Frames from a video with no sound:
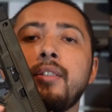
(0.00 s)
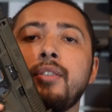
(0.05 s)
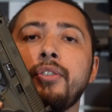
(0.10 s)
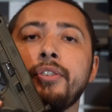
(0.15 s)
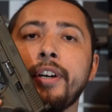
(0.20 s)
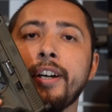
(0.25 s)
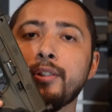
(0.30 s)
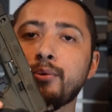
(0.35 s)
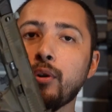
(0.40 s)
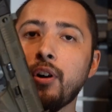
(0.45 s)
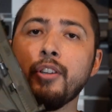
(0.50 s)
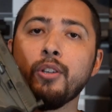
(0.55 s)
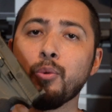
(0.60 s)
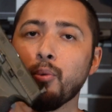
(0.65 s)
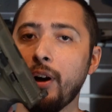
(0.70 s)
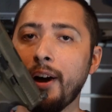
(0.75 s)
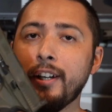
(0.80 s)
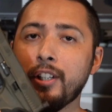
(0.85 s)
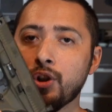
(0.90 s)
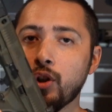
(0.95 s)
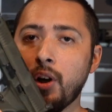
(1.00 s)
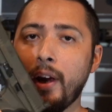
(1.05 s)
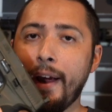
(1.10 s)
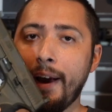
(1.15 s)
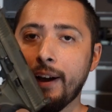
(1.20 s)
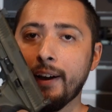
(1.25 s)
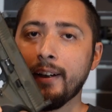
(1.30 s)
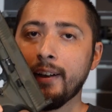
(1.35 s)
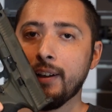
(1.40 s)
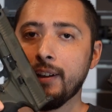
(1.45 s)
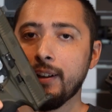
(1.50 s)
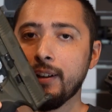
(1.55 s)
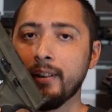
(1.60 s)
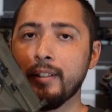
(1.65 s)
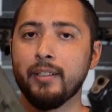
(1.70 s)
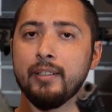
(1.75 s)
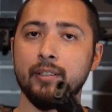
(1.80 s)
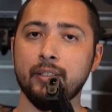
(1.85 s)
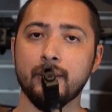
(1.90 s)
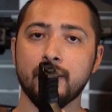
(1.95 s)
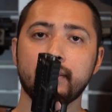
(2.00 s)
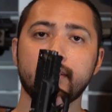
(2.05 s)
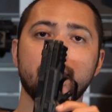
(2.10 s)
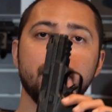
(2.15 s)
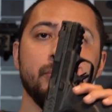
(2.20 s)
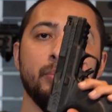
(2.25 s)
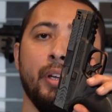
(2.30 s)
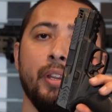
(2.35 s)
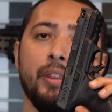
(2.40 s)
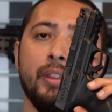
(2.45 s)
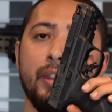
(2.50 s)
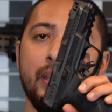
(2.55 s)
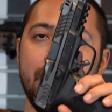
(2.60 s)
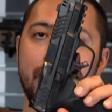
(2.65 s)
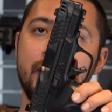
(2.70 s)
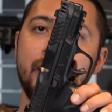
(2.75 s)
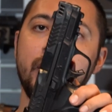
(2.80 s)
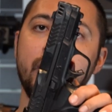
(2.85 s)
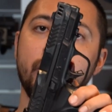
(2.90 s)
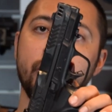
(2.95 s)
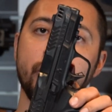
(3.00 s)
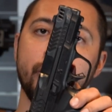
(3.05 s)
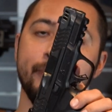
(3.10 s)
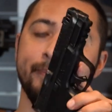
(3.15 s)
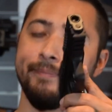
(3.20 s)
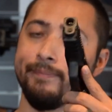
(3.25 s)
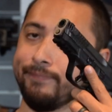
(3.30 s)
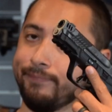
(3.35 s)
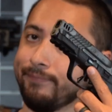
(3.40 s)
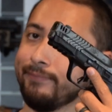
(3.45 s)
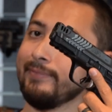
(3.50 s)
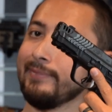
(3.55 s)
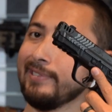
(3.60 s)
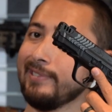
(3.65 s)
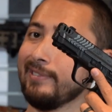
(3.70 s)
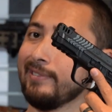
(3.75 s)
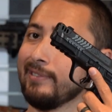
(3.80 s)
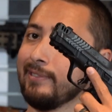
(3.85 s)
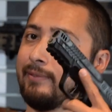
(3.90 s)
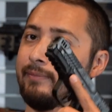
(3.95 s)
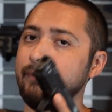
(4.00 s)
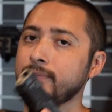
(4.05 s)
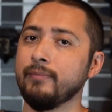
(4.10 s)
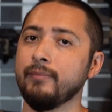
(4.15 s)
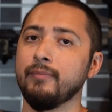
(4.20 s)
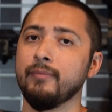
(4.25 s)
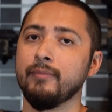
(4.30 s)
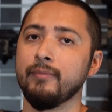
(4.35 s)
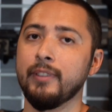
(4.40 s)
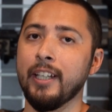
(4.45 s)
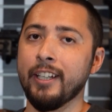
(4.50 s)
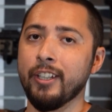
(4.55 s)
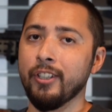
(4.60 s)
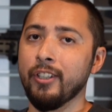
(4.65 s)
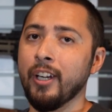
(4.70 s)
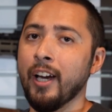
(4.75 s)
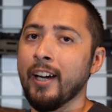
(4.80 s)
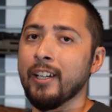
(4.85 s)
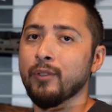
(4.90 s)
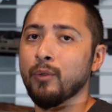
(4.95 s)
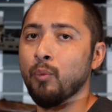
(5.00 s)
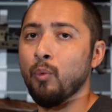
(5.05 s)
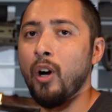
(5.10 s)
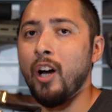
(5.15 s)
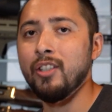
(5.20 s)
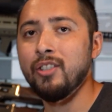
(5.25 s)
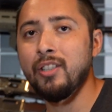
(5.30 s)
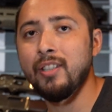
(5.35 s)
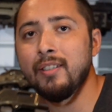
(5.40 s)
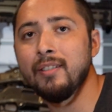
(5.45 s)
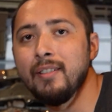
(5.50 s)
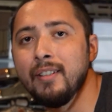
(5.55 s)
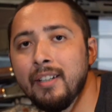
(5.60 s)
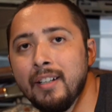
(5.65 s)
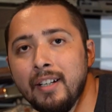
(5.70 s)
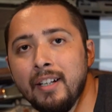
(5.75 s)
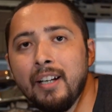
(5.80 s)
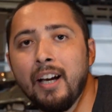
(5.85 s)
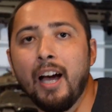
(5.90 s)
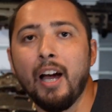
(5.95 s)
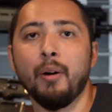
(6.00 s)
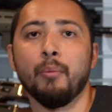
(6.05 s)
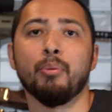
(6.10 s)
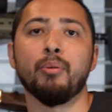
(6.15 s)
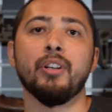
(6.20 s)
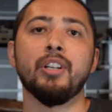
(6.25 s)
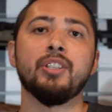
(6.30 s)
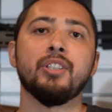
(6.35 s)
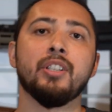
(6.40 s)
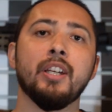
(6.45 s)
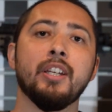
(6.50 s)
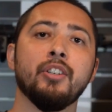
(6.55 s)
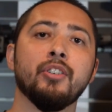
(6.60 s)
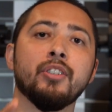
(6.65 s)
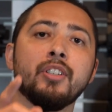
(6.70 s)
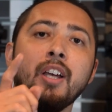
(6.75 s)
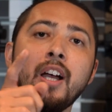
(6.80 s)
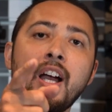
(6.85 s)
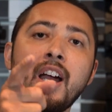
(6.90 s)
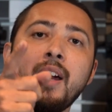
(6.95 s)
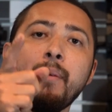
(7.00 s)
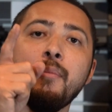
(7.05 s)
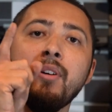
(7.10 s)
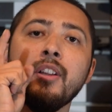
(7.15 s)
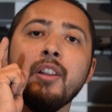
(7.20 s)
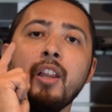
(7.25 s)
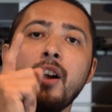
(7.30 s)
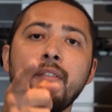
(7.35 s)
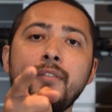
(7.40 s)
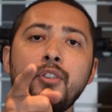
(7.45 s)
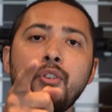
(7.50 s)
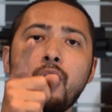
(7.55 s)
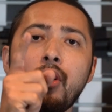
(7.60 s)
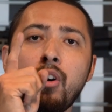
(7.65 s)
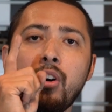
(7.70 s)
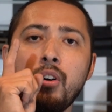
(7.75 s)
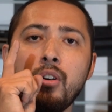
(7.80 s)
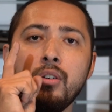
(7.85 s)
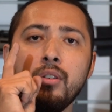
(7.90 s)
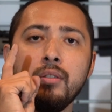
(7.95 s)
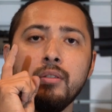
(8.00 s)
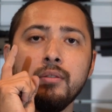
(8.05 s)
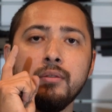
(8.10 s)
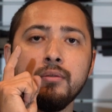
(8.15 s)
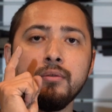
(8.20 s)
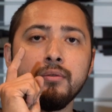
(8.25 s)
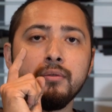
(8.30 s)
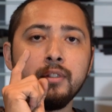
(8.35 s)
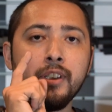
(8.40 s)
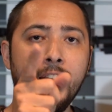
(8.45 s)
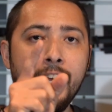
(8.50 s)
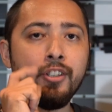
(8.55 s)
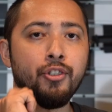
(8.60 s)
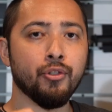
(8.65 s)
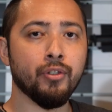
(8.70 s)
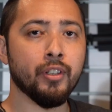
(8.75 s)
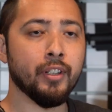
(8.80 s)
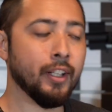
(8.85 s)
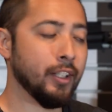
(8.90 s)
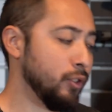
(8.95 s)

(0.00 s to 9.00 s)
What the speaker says: you guys were on the right track. But this here, thank you guys for watching. I appreciate your time. I love you all. Catch you in the